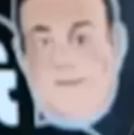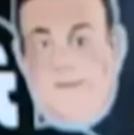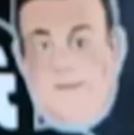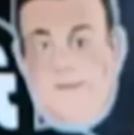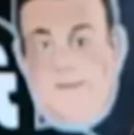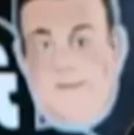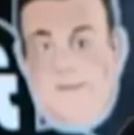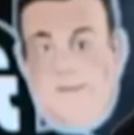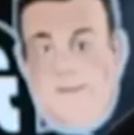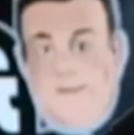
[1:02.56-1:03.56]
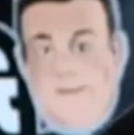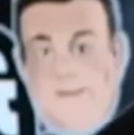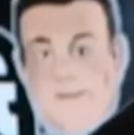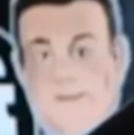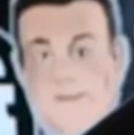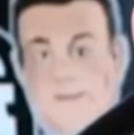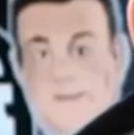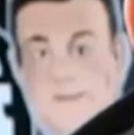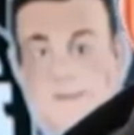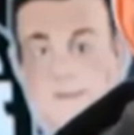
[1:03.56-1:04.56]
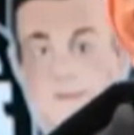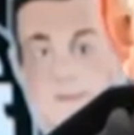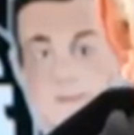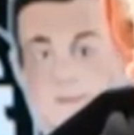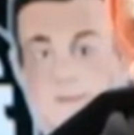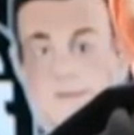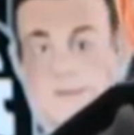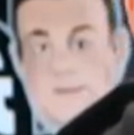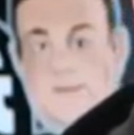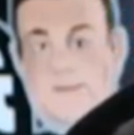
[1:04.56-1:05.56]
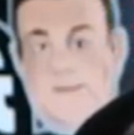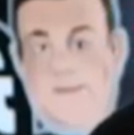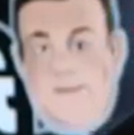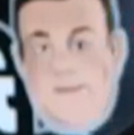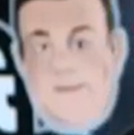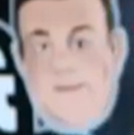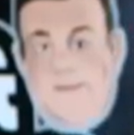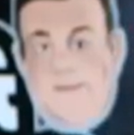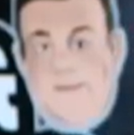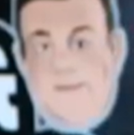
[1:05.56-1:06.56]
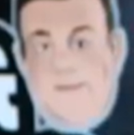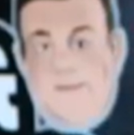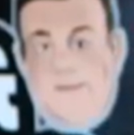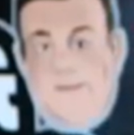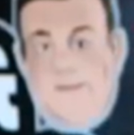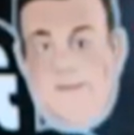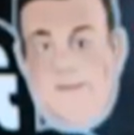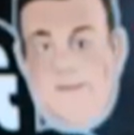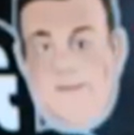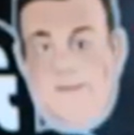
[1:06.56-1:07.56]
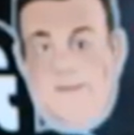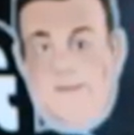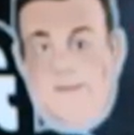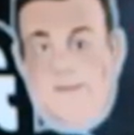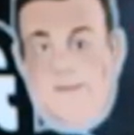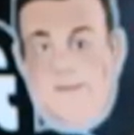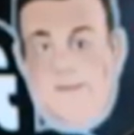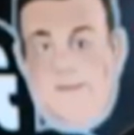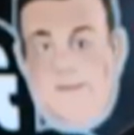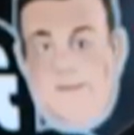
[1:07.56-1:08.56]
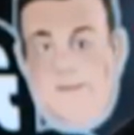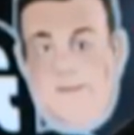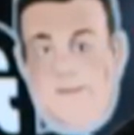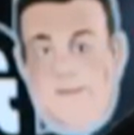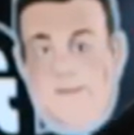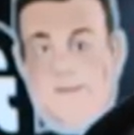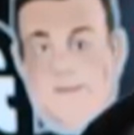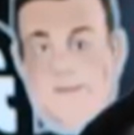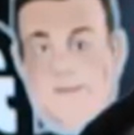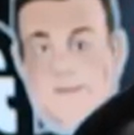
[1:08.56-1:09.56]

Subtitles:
No words are spoken by the person on screen.